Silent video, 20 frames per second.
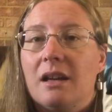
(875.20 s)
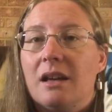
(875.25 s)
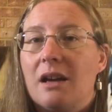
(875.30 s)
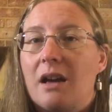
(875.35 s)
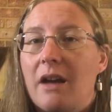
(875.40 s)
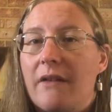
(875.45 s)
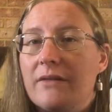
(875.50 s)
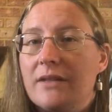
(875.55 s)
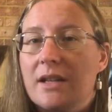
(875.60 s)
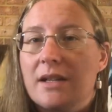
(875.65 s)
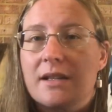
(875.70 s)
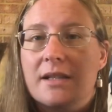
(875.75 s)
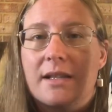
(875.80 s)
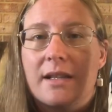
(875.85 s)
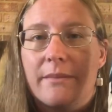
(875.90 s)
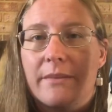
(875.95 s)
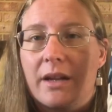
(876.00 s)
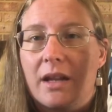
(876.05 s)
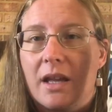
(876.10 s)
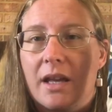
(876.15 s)
I've done
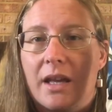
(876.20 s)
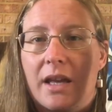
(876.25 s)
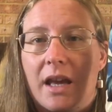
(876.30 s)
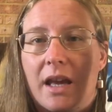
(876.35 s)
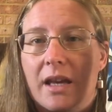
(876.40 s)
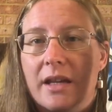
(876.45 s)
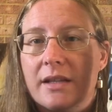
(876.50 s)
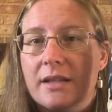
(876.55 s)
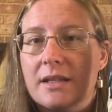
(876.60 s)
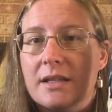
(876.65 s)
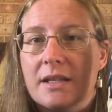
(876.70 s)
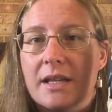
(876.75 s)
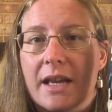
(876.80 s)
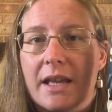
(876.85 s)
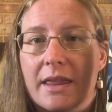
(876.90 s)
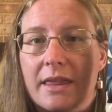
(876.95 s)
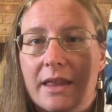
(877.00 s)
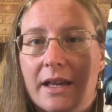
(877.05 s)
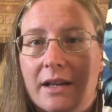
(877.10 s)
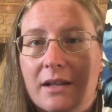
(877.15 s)
something like 8,000 to
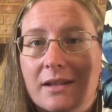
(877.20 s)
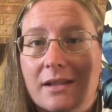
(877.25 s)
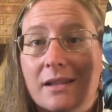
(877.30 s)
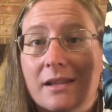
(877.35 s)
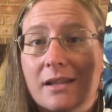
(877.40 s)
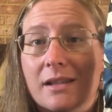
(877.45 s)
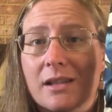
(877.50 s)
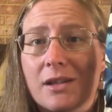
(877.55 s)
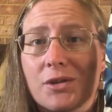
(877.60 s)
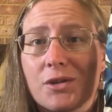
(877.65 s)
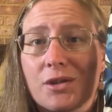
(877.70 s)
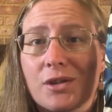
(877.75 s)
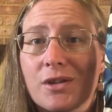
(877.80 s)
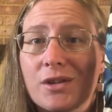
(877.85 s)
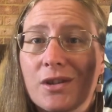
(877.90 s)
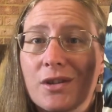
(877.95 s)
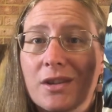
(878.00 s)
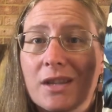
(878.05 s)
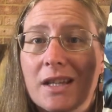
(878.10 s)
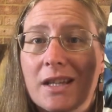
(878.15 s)
10,000 stitches
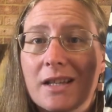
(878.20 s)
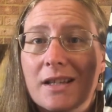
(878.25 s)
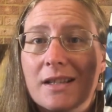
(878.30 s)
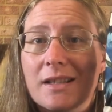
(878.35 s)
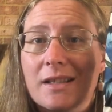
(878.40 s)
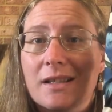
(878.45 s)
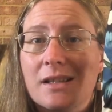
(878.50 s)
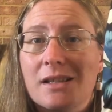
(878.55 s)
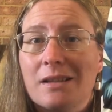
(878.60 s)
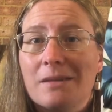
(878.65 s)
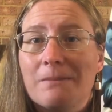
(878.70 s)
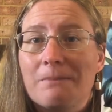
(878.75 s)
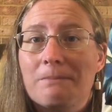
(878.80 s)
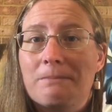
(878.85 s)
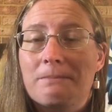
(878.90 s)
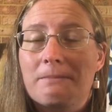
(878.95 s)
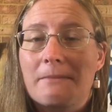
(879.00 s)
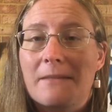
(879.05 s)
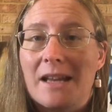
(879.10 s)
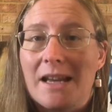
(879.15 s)
on this,
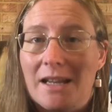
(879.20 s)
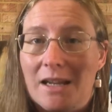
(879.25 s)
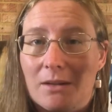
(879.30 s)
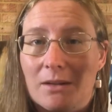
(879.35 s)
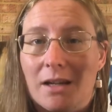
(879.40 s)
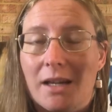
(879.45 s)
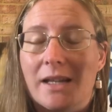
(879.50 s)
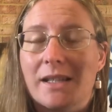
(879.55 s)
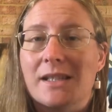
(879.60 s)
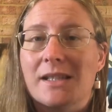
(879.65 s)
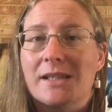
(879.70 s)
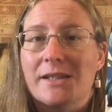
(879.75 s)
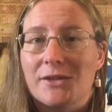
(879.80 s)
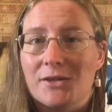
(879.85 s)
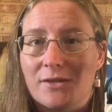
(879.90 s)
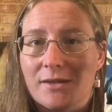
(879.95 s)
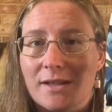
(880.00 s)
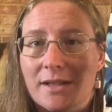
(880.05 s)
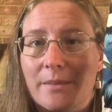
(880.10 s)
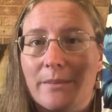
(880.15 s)
and I'd like to stitch
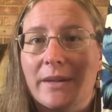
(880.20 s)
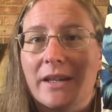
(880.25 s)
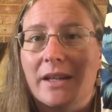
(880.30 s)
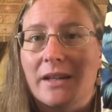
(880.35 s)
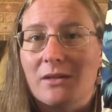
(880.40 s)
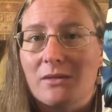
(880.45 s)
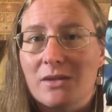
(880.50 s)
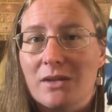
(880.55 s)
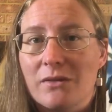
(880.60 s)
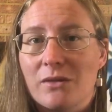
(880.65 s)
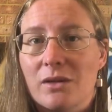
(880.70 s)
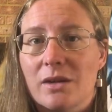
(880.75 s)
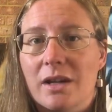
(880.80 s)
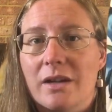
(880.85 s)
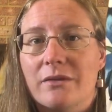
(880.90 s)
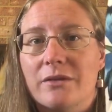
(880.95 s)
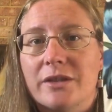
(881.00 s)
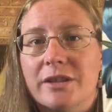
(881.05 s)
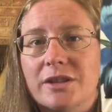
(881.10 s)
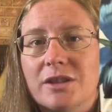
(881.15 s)
on something else for
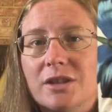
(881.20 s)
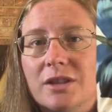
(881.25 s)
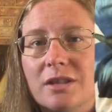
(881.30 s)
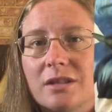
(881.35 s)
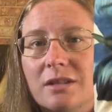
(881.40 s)
coverage.